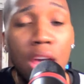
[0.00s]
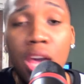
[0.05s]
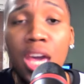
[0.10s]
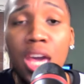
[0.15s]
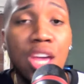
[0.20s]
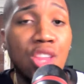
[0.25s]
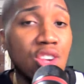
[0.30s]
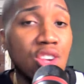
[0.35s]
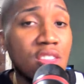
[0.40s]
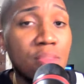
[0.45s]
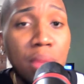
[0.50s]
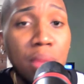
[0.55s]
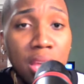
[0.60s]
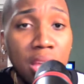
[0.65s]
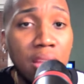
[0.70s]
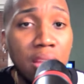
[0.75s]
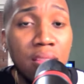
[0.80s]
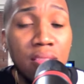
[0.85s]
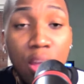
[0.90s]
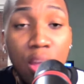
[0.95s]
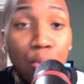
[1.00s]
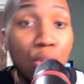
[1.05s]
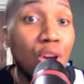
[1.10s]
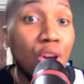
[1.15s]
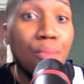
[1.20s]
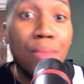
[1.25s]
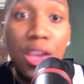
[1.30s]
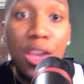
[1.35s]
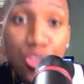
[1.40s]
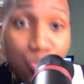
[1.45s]
It just means that we
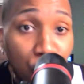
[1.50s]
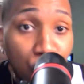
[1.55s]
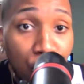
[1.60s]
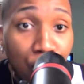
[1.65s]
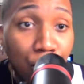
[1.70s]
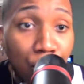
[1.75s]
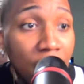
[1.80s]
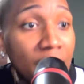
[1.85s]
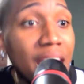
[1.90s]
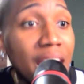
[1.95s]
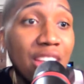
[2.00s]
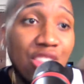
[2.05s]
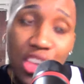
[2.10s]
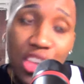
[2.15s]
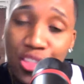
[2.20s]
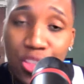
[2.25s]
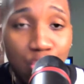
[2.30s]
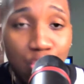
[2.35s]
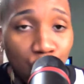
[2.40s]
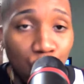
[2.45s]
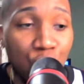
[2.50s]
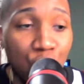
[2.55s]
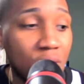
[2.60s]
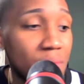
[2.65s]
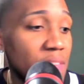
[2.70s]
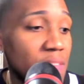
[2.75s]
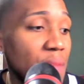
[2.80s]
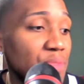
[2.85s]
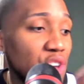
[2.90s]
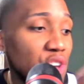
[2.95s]
don't mesh well. And that's just the truth.
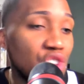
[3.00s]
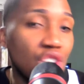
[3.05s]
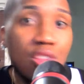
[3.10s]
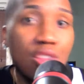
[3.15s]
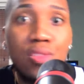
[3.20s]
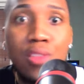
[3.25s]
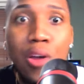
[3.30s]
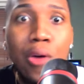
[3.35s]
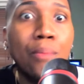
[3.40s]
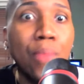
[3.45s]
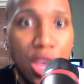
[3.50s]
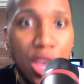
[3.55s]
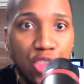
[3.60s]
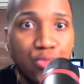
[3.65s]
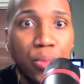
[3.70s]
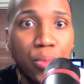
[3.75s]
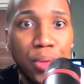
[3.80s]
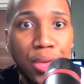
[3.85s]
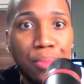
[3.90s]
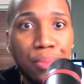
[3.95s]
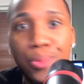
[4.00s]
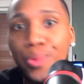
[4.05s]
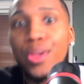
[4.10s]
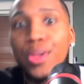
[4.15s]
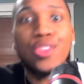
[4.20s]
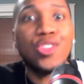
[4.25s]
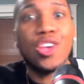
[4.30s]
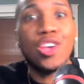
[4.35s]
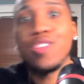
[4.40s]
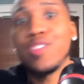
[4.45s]
Sometimes you just don't mesh with people.
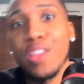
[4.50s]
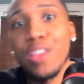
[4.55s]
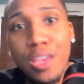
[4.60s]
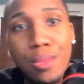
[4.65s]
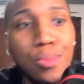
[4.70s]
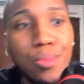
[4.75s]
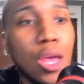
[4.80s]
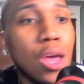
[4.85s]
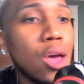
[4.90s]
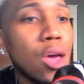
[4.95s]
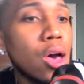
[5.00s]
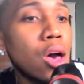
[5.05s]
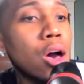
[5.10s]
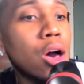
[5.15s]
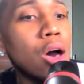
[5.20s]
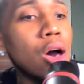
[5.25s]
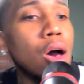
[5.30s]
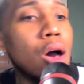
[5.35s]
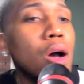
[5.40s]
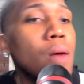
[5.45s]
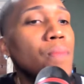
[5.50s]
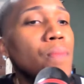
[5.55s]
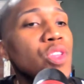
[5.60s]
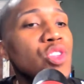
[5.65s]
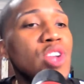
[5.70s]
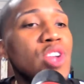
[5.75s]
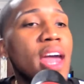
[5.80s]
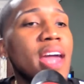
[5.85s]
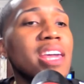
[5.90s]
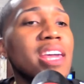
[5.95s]
It's just it. Um,
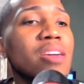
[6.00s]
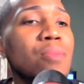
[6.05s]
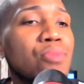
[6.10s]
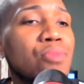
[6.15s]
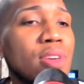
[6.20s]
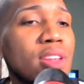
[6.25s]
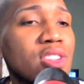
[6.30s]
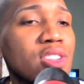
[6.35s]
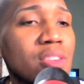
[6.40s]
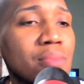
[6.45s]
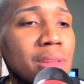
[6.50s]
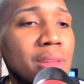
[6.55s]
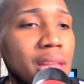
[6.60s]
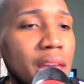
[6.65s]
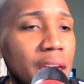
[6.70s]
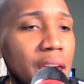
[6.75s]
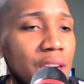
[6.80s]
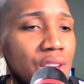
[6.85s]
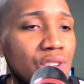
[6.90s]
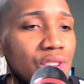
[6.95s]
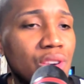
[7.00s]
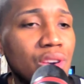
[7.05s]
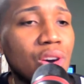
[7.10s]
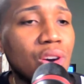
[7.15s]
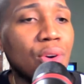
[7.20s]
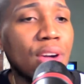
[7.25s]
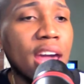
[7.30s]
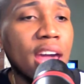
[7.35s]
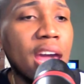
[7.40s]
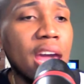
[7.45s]
Jackie Brittish in Malaysia,
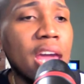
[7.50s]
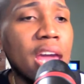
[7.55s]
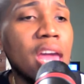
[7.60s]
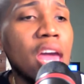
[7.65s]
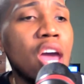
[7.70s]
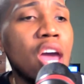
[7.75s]
okay?